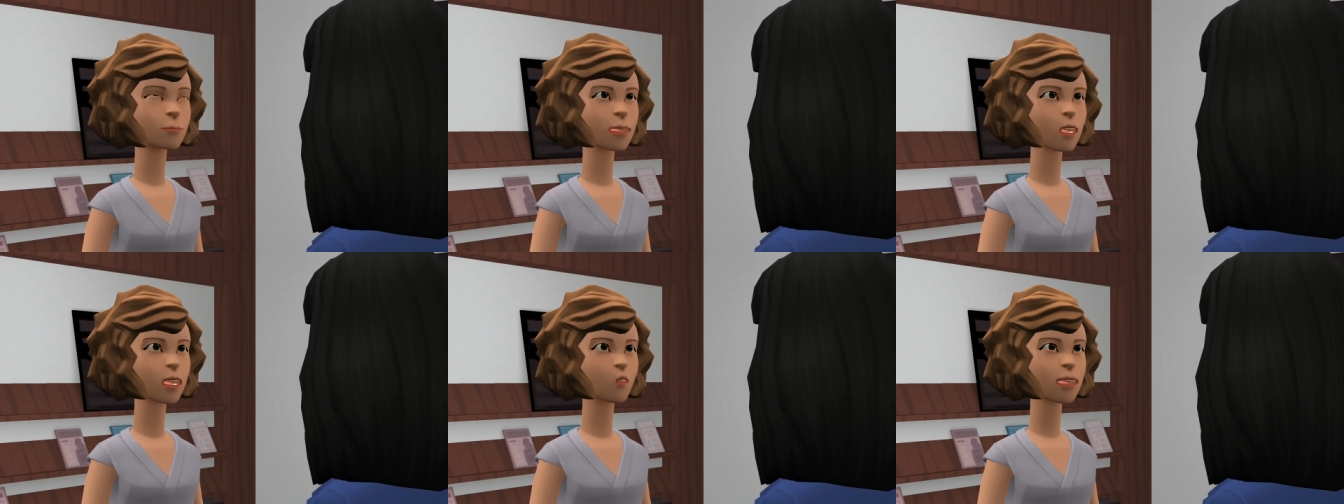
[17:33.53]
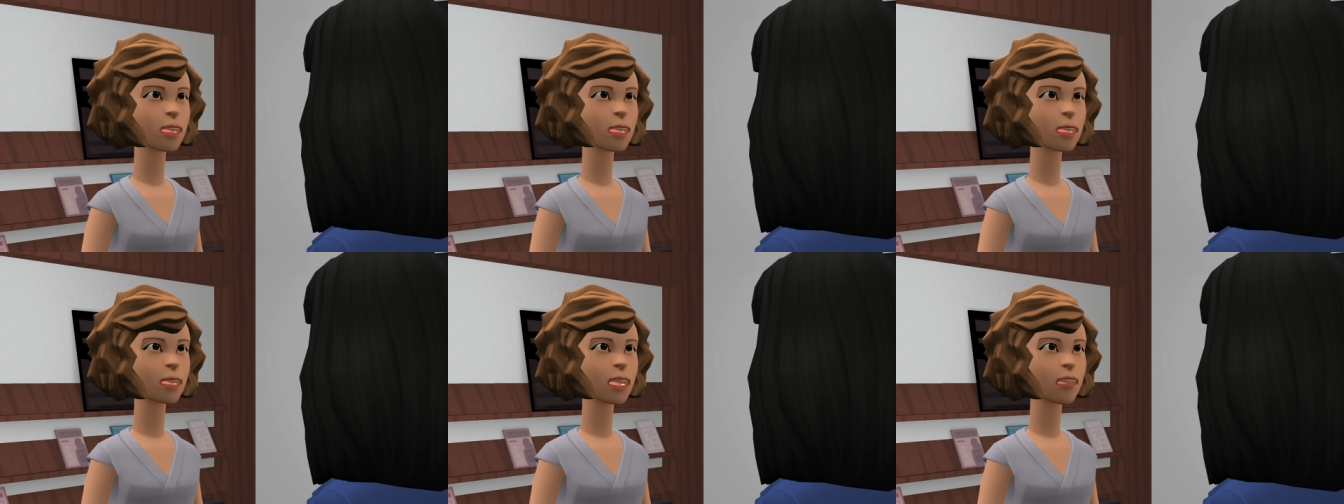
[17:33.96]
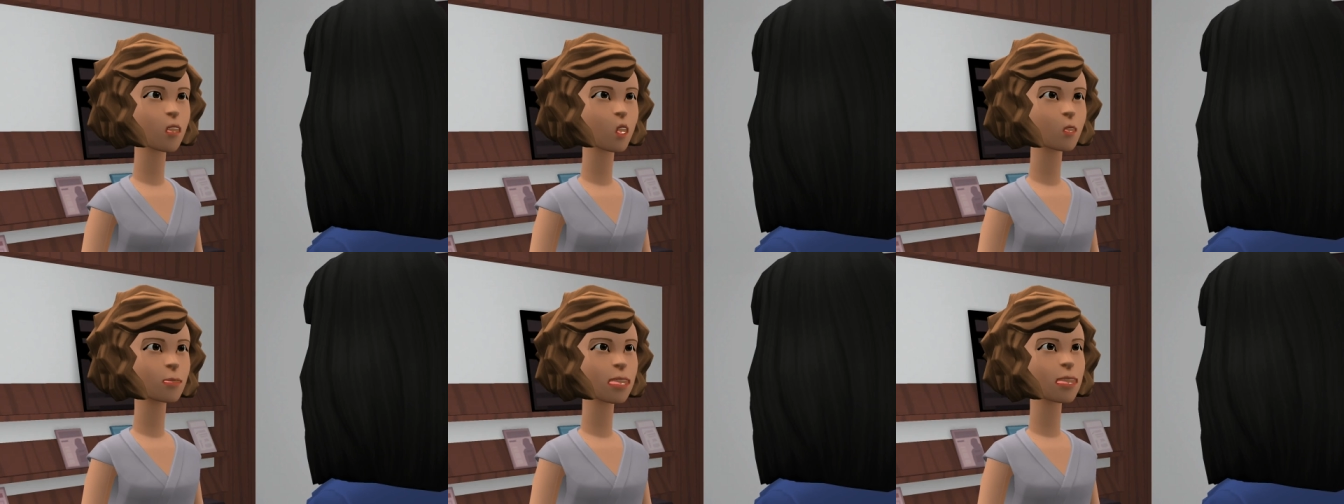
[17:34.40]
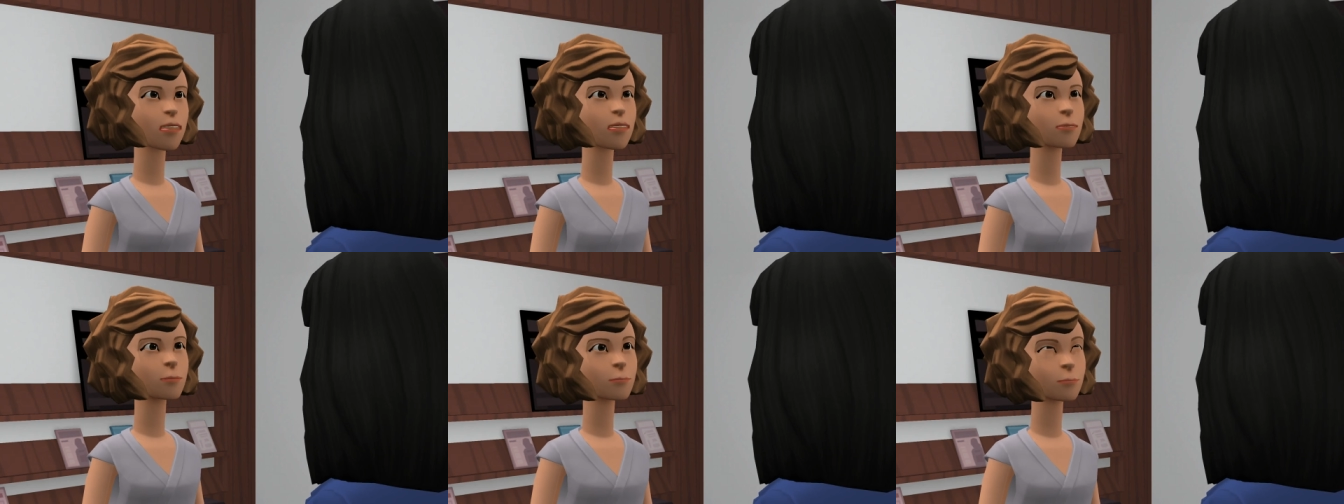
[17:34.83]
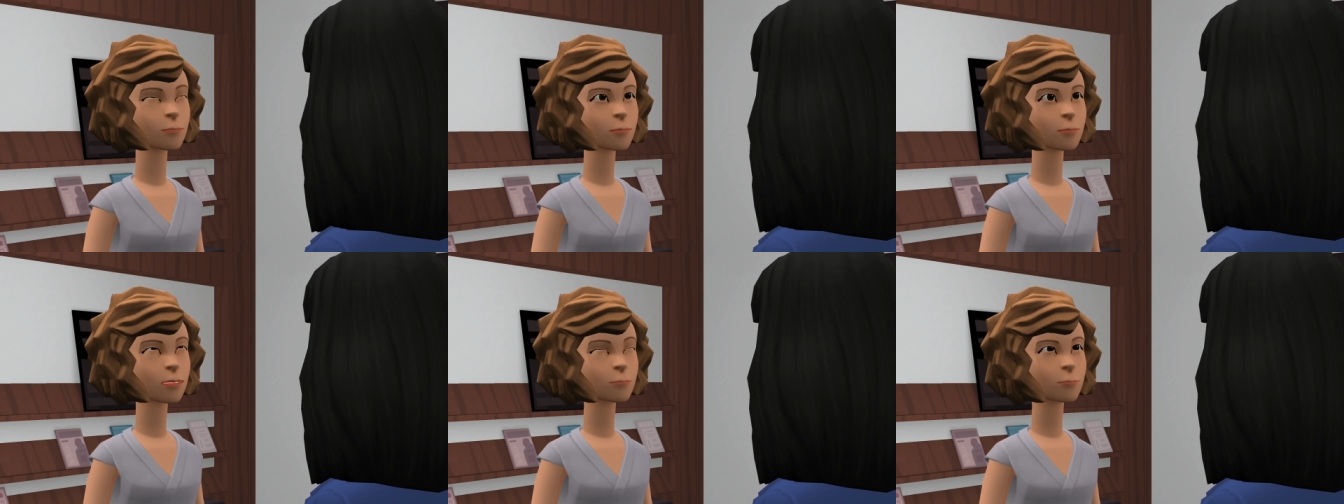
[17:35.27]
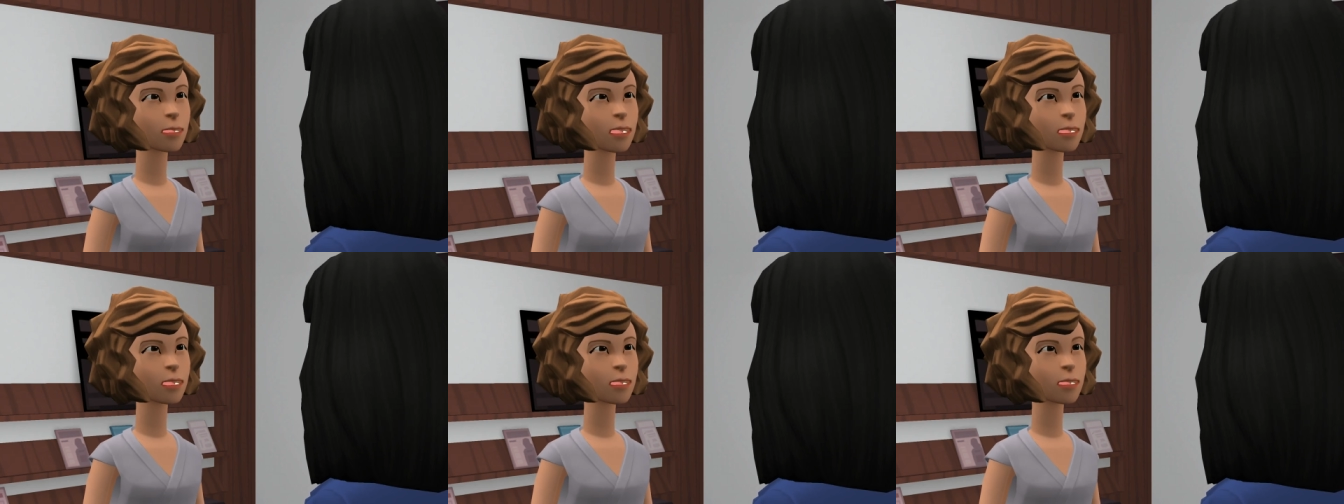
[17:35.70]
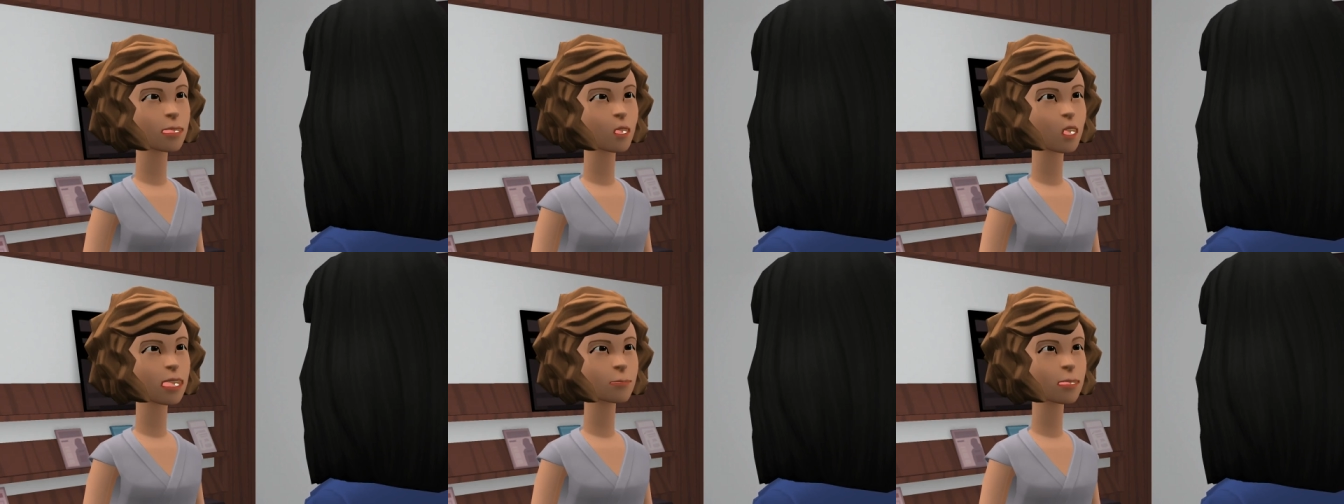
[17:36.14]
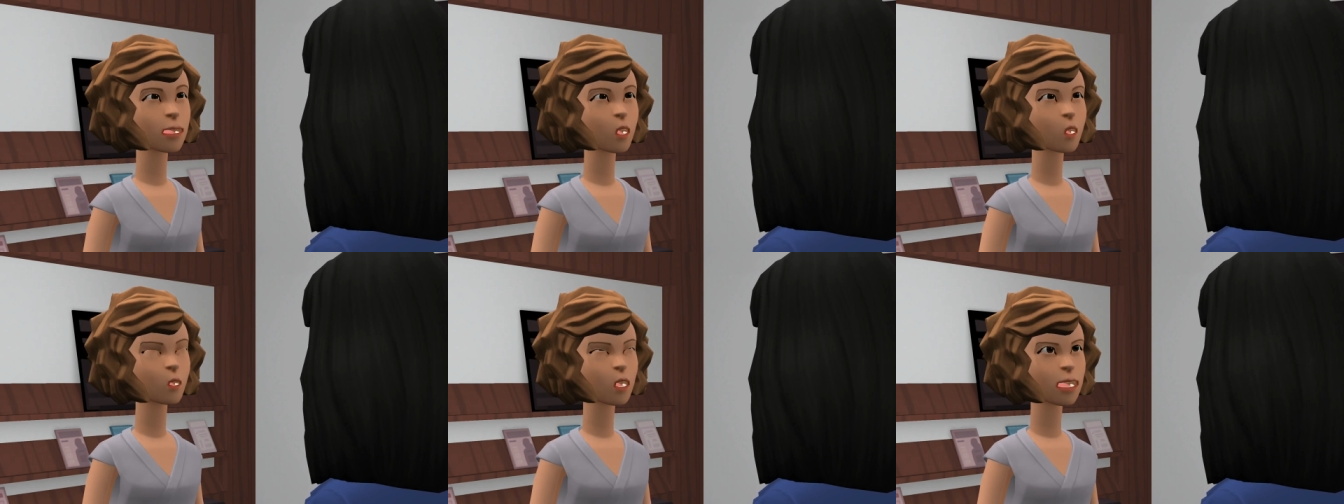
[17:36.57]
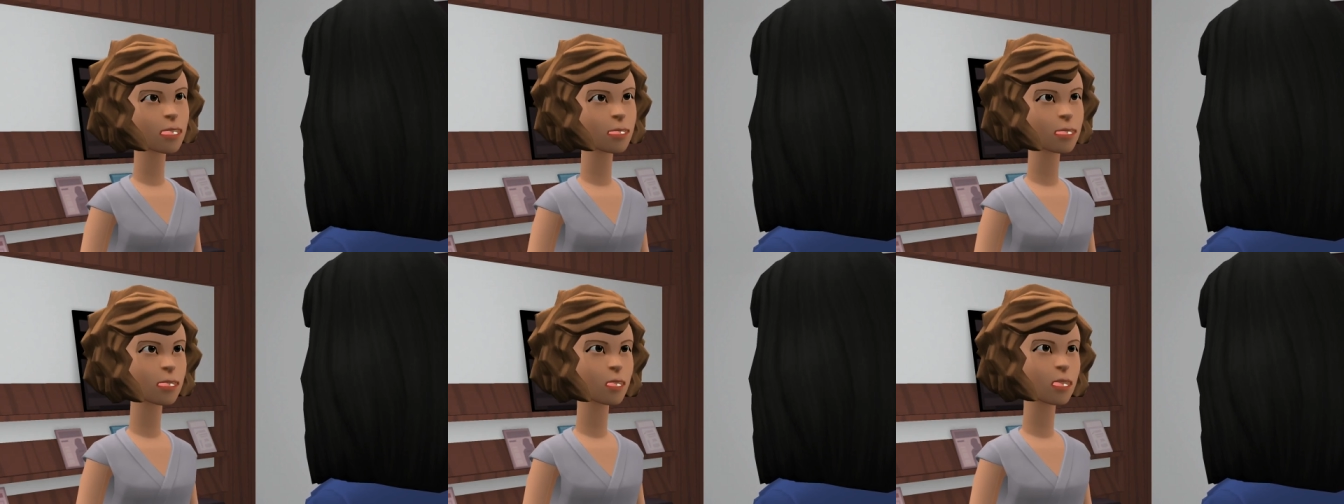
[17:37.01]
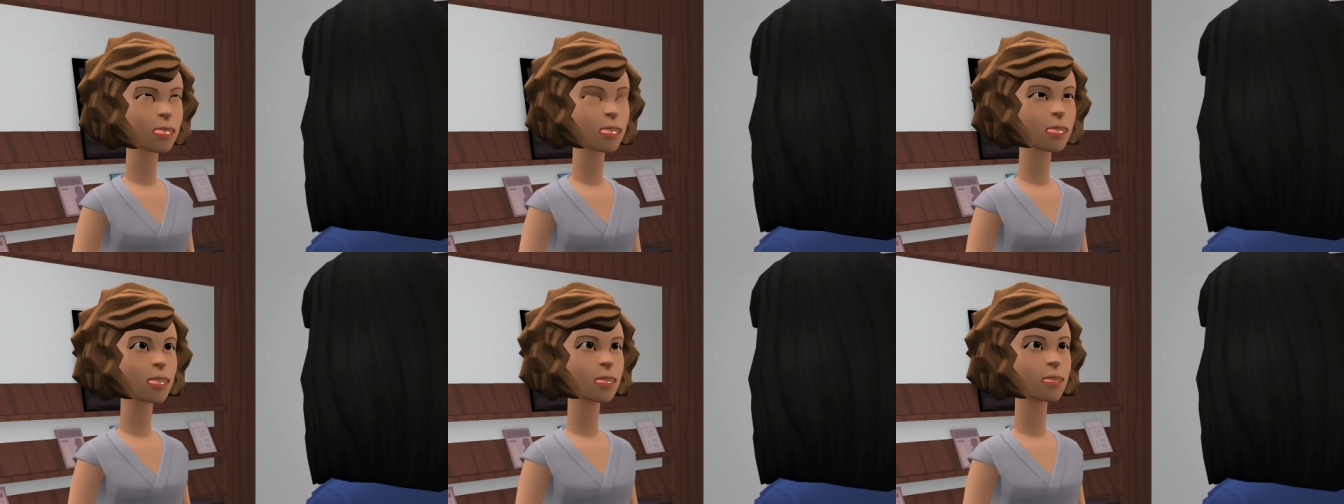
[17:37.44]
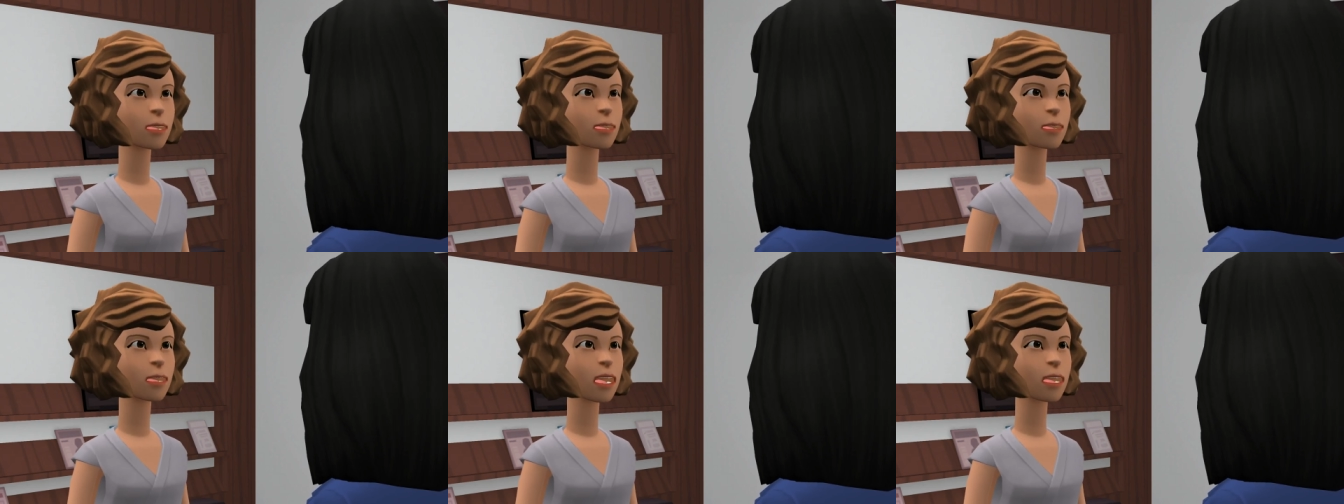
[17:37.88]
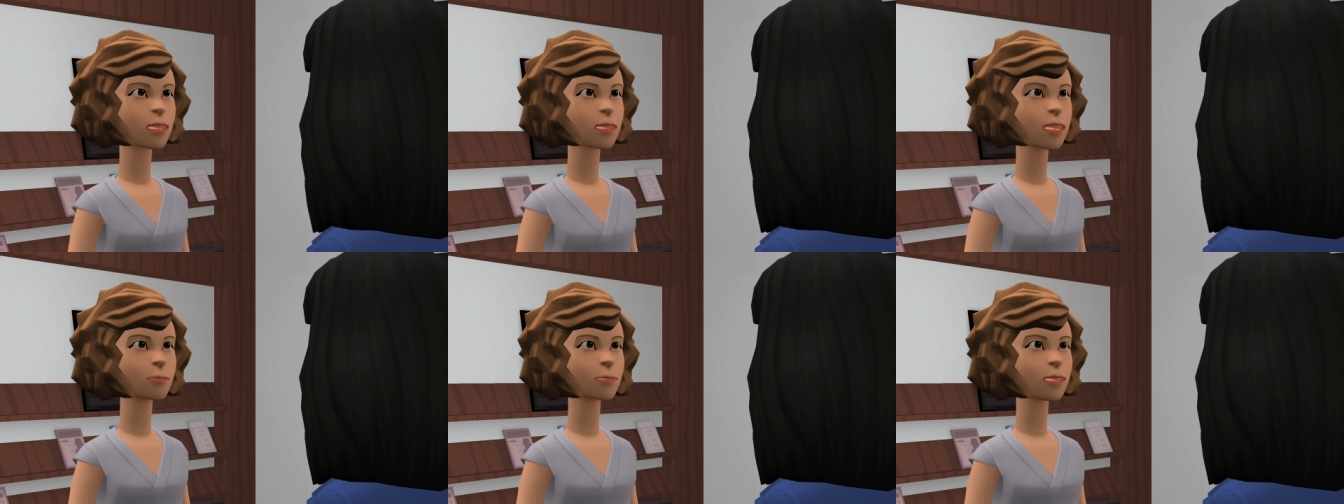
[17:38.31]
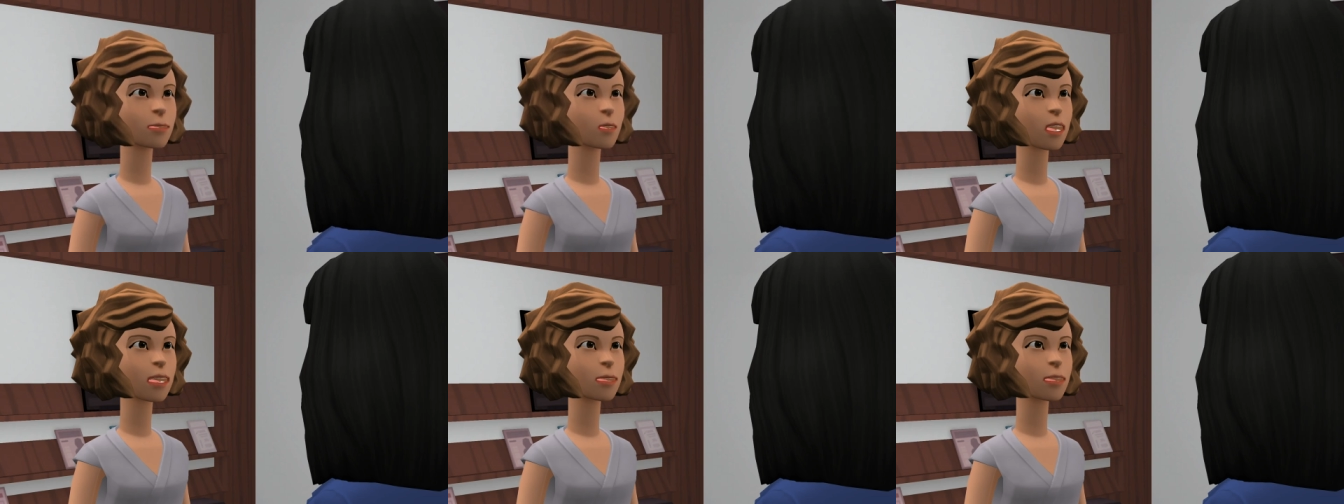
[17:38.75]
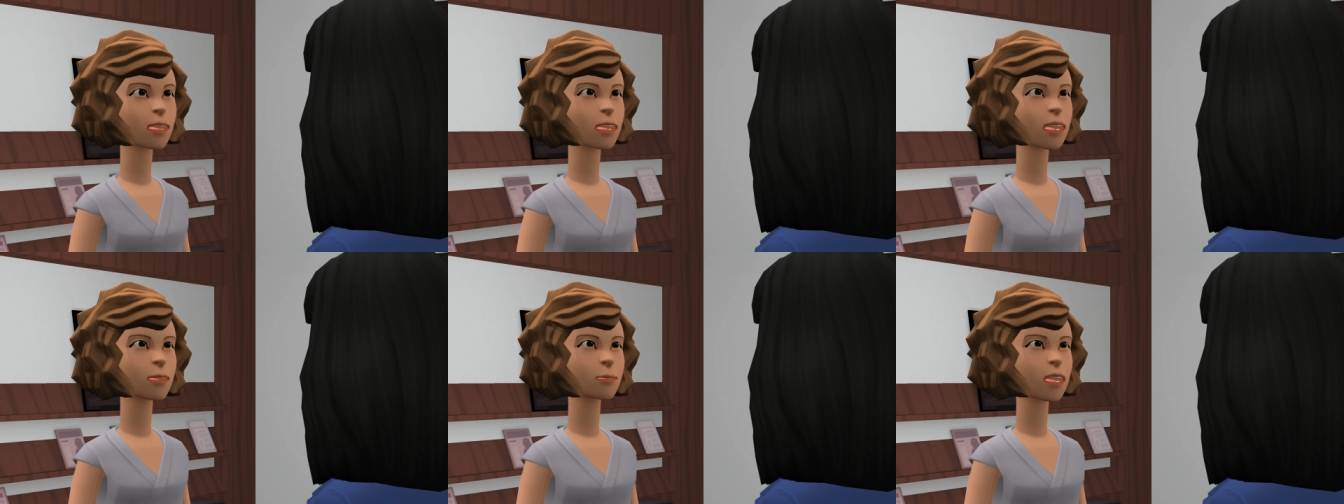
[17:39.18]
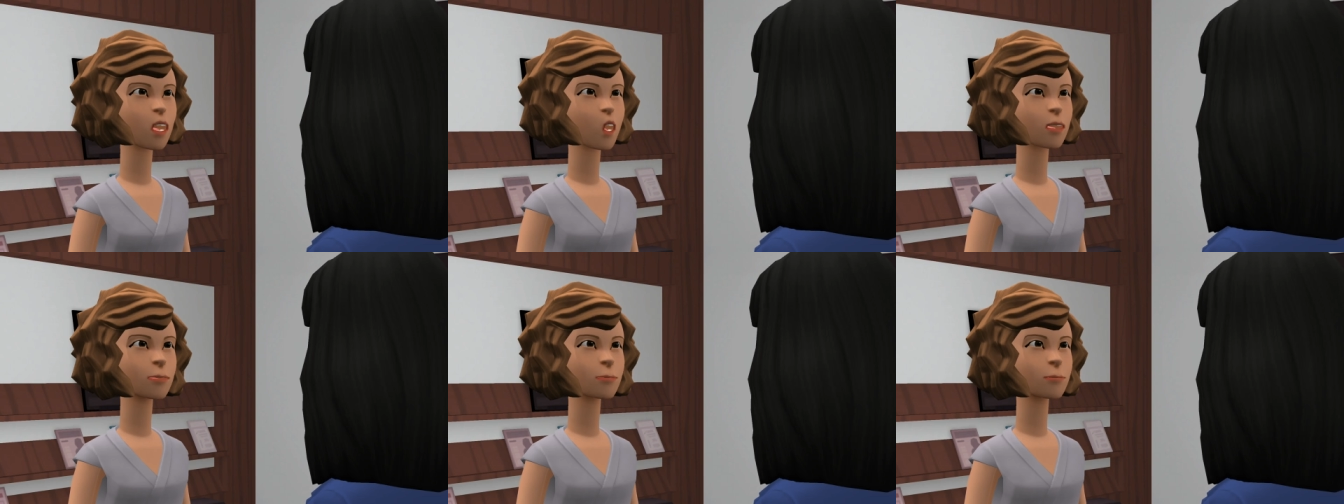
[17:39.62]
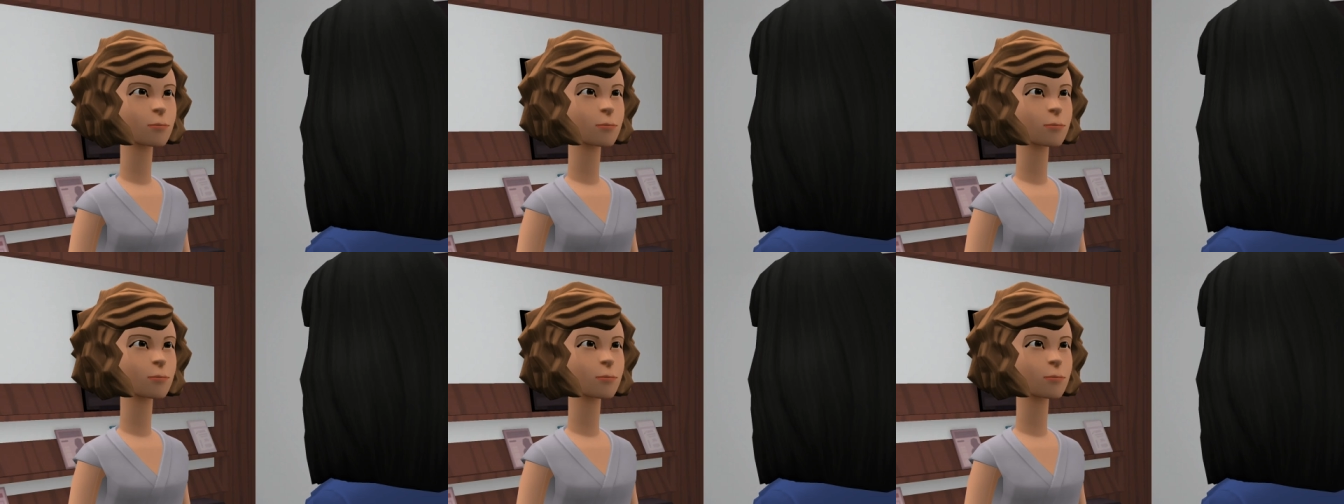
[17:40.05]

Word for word: It was very informative. I'm glad I went because what I heard is exactly the same as what I read about.